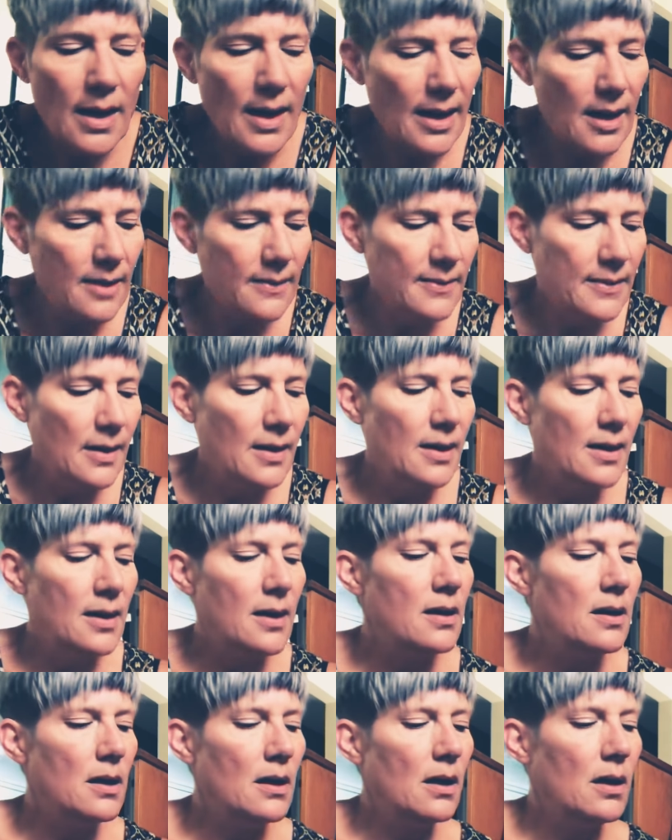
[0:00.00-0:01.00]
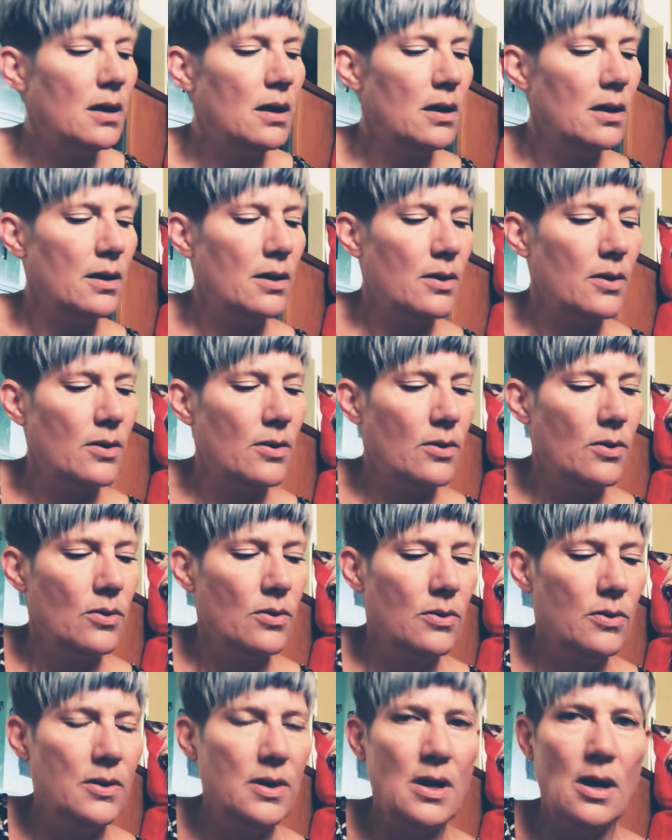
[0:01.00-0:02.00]
And then
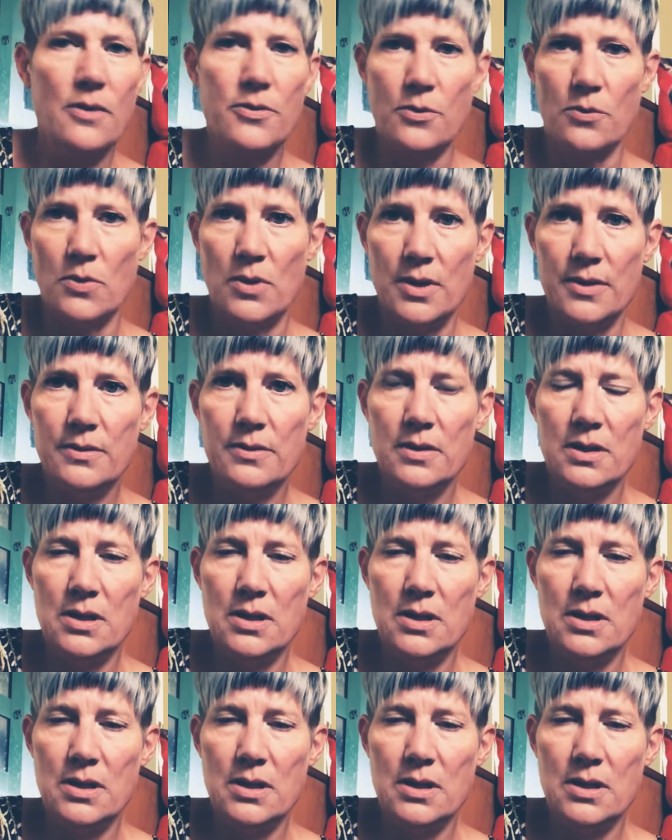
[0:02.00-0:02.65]
the other one,